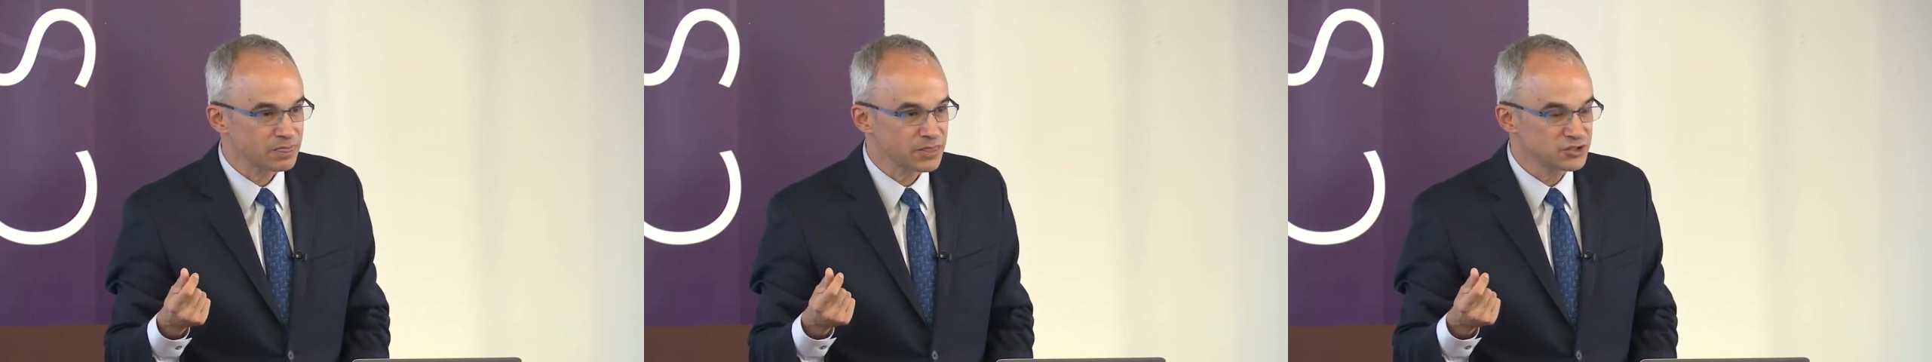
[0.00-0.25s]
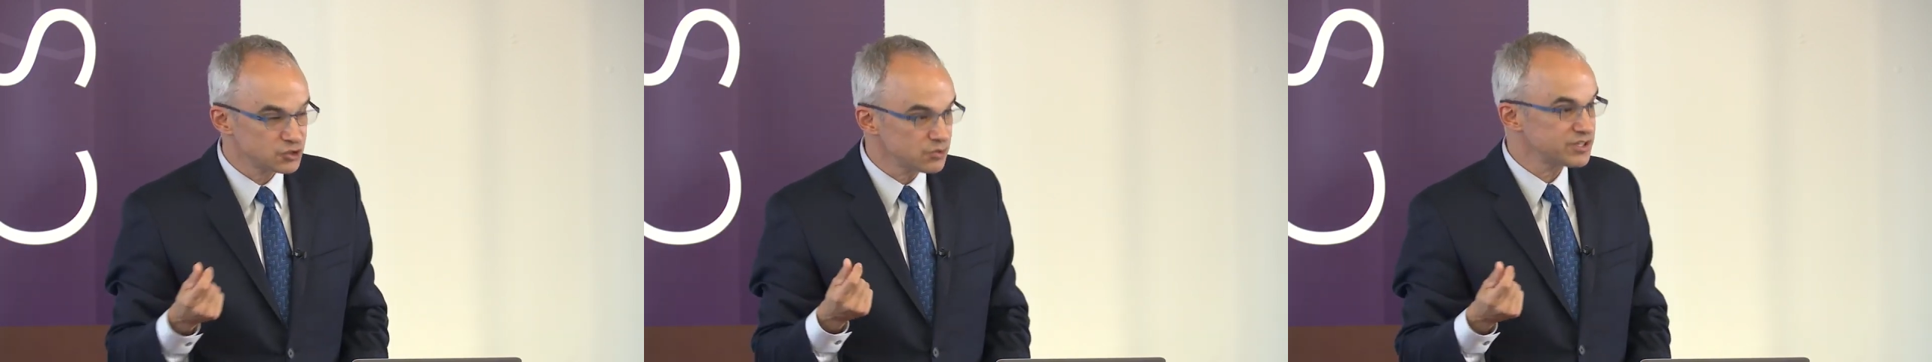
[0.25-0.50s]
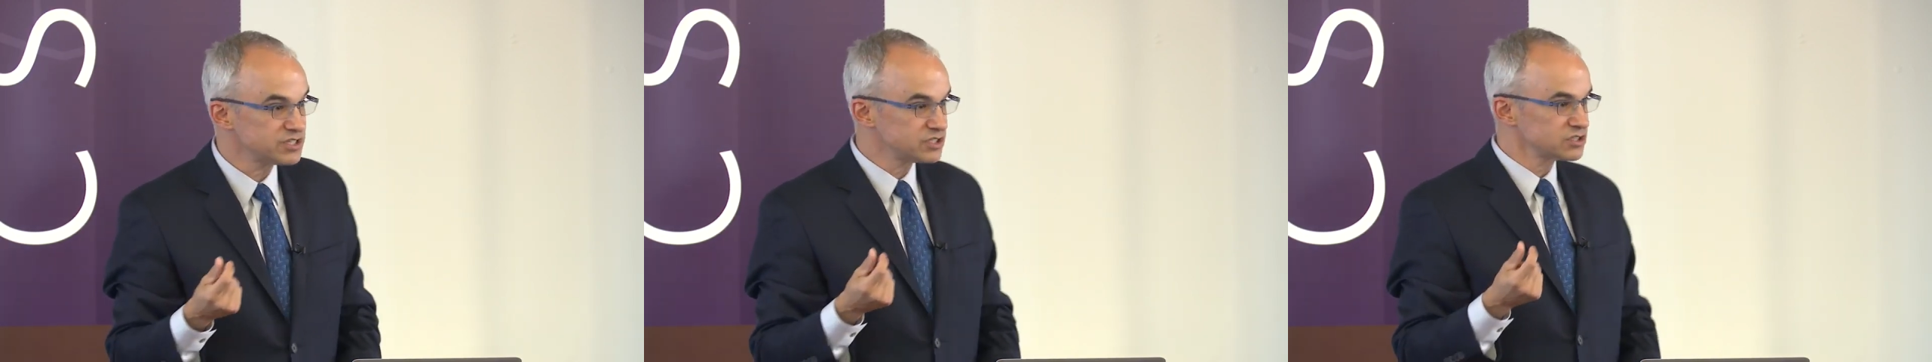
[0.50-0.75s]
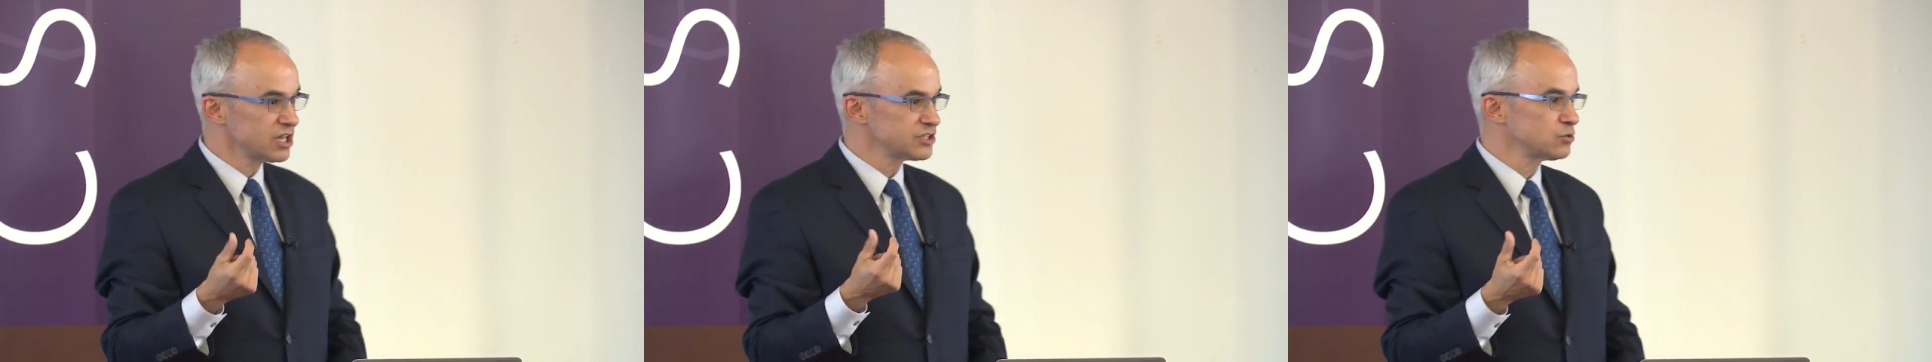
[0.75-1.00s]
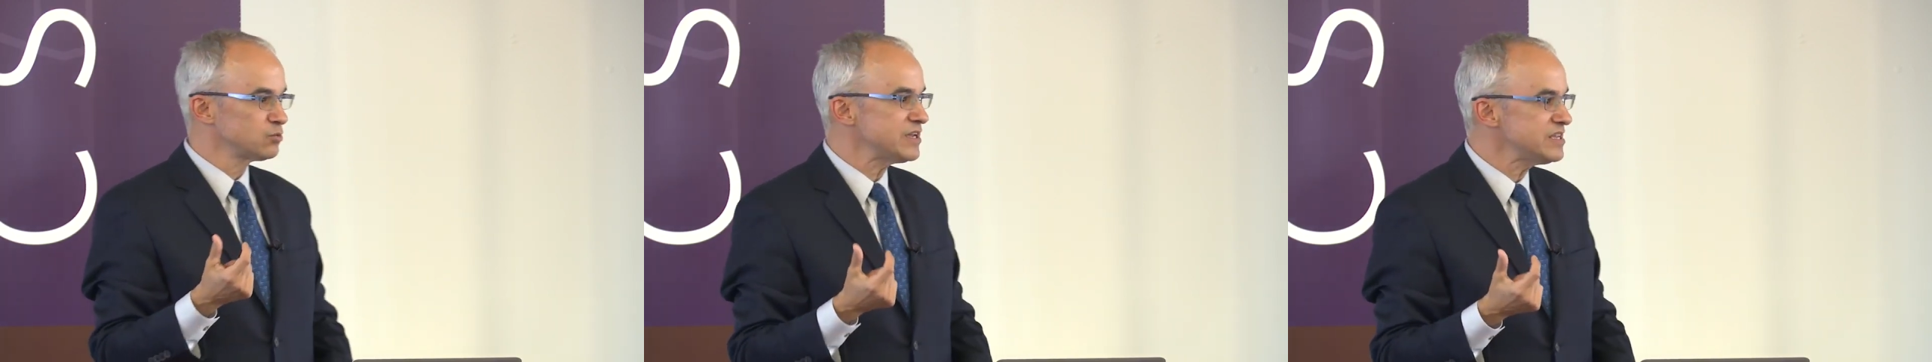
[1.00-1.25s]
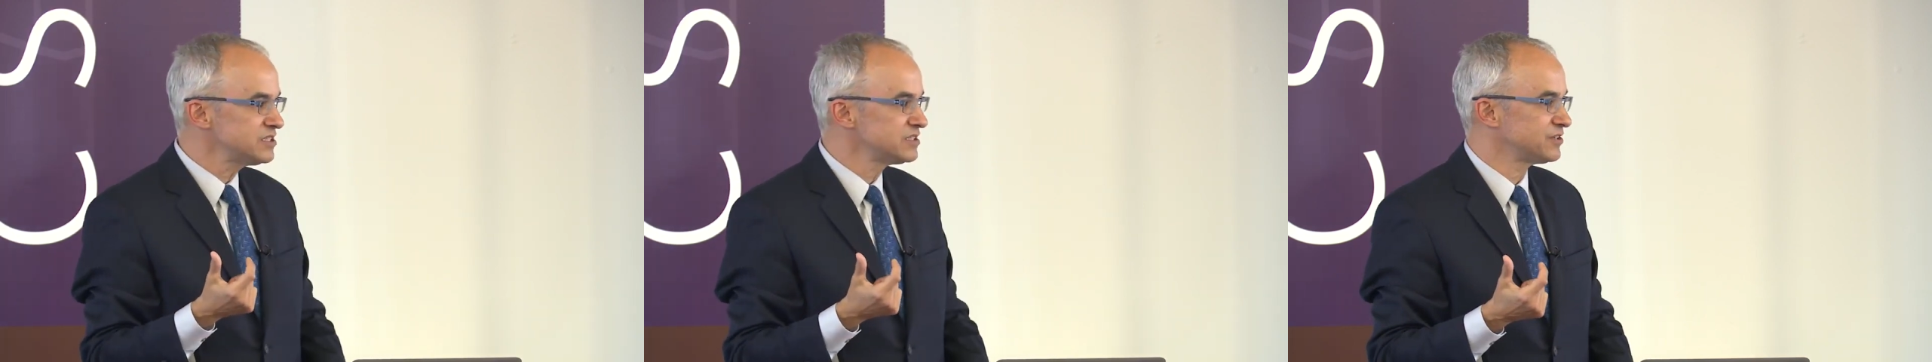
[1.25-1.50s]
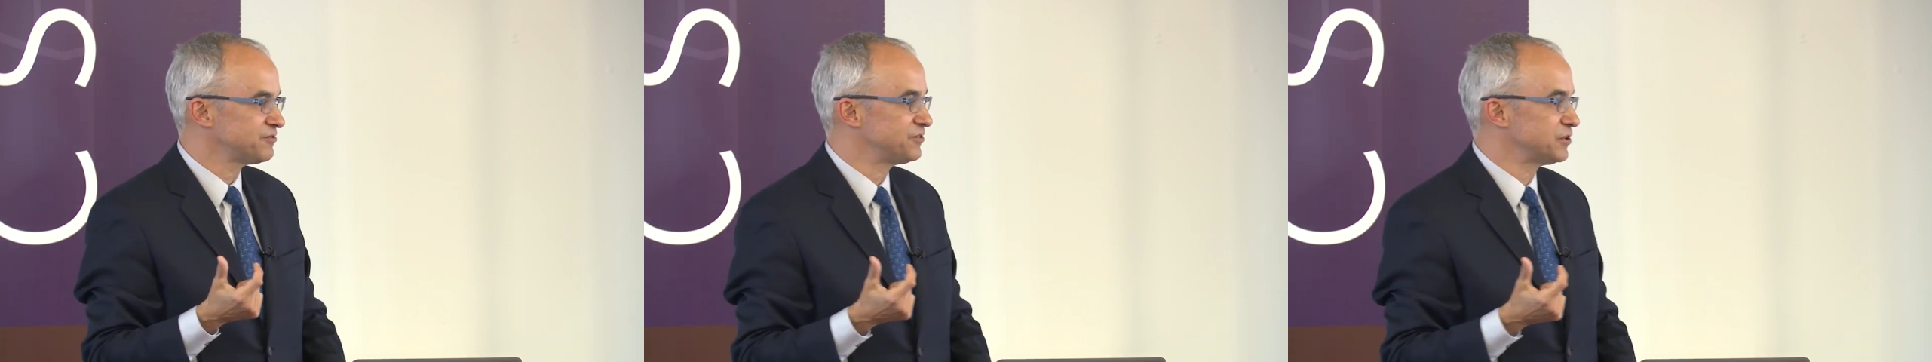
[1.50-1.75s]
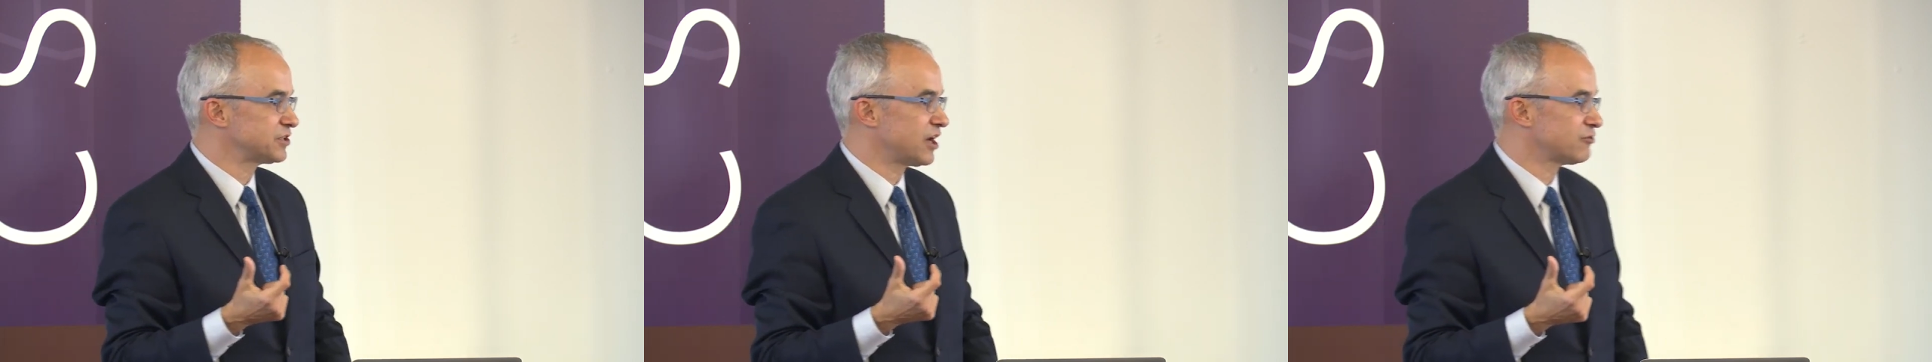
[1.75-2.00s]
the truth is there's lots of reason to
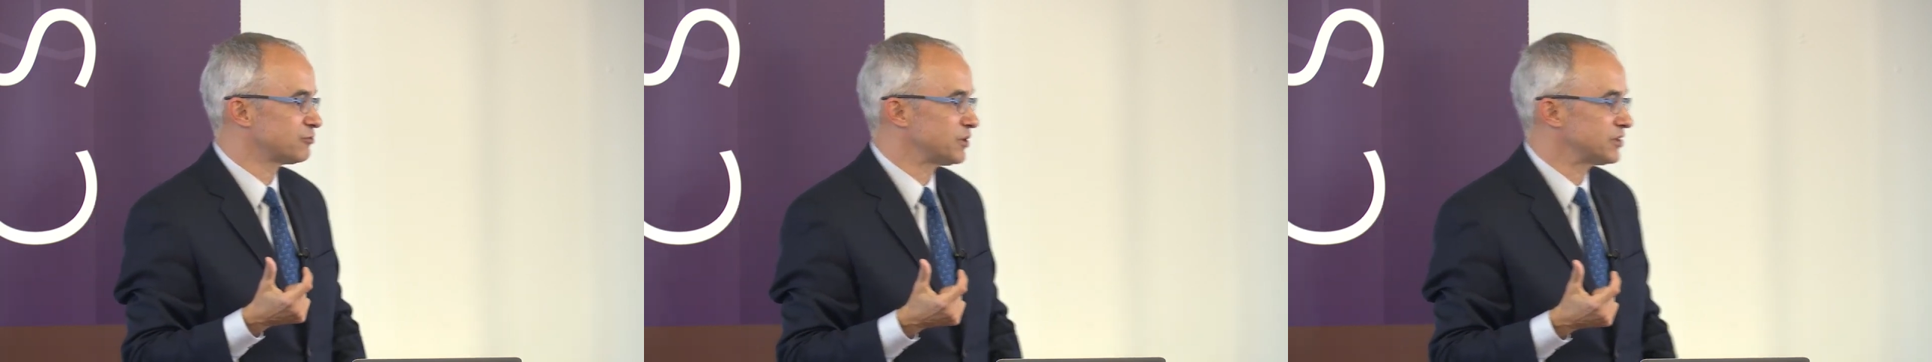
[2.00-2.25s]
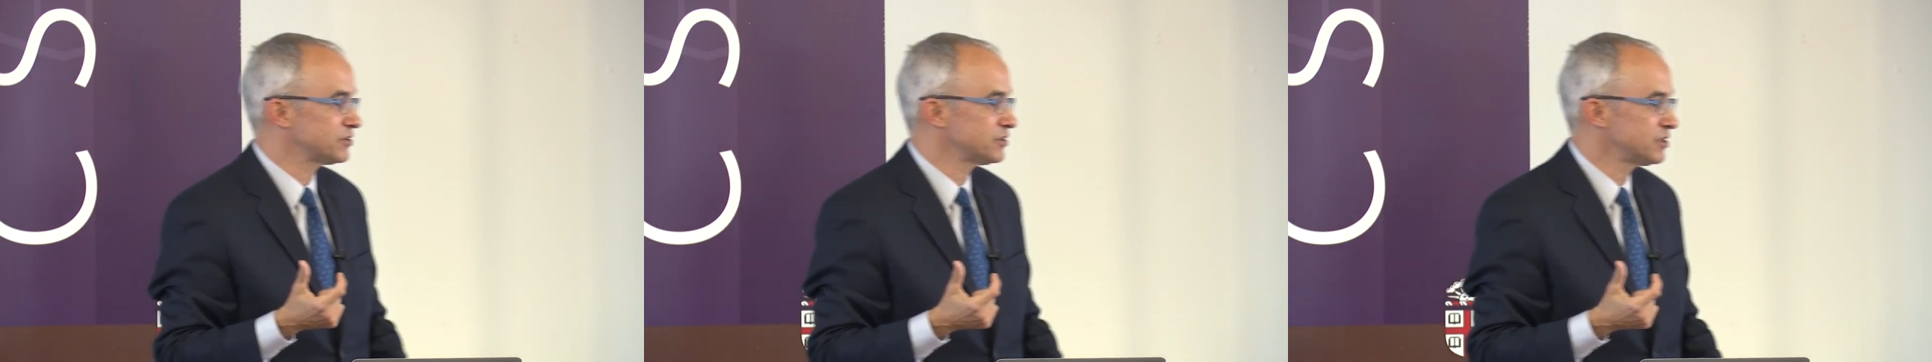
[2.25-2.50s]
fear government.